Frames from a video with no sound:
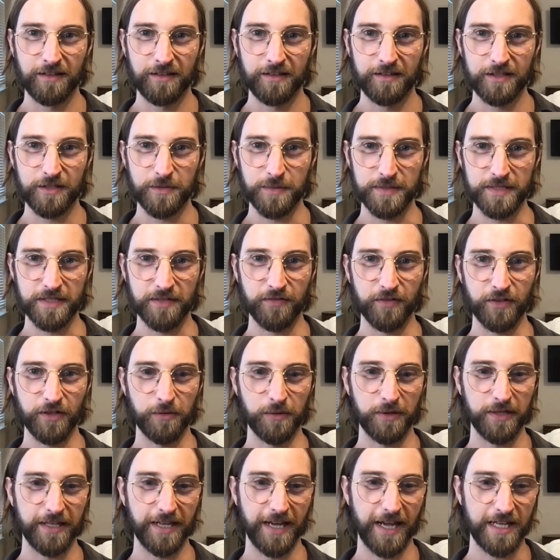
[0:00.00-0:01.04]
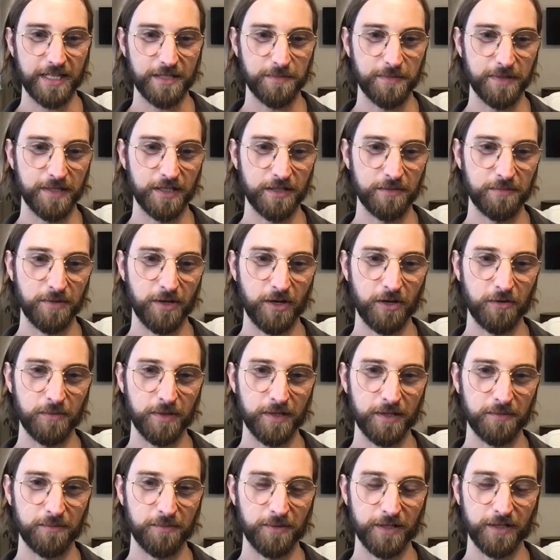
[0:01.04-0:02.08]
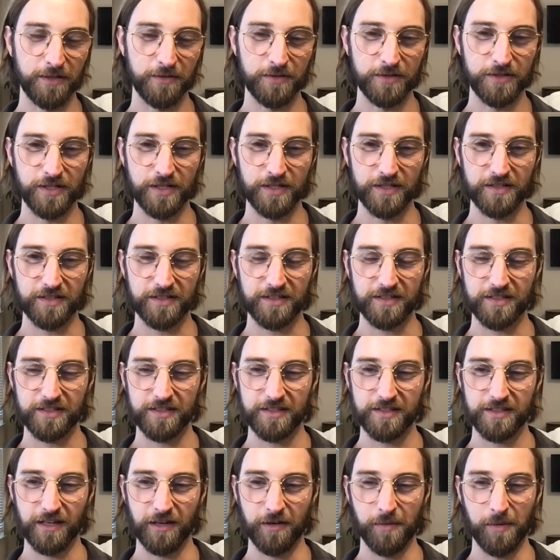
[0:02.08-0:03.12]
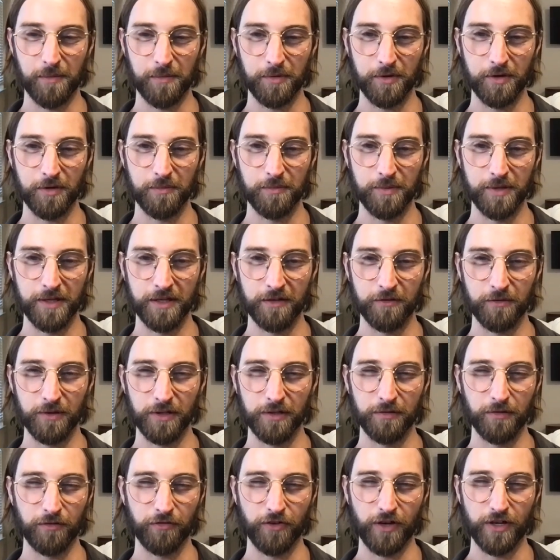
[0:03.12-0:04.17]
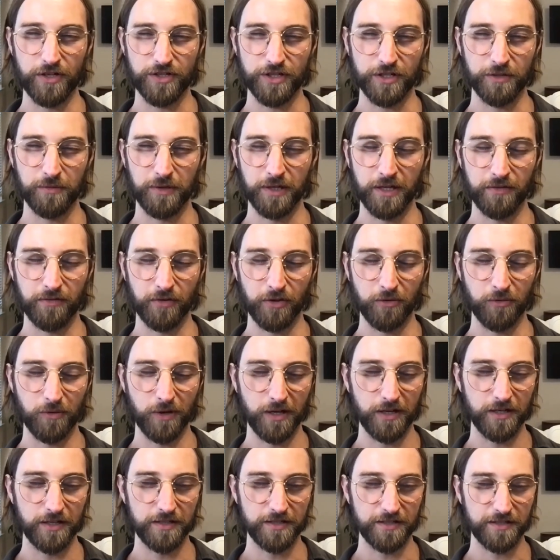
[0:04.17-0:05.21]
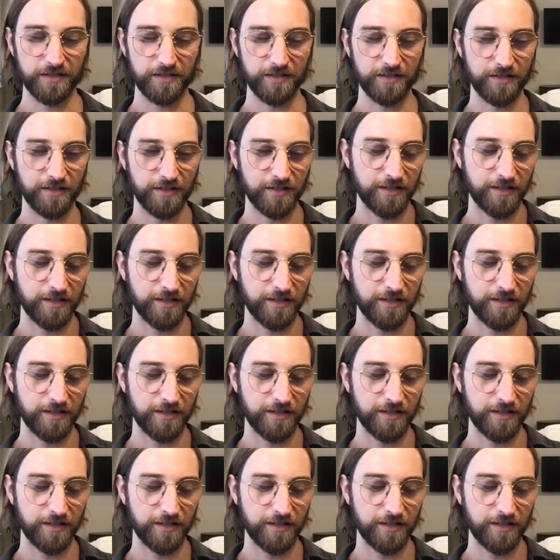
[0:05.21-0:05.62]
specifically what he asked me in the moment, but it was just, I remember it being really refreshing, whatever it was. And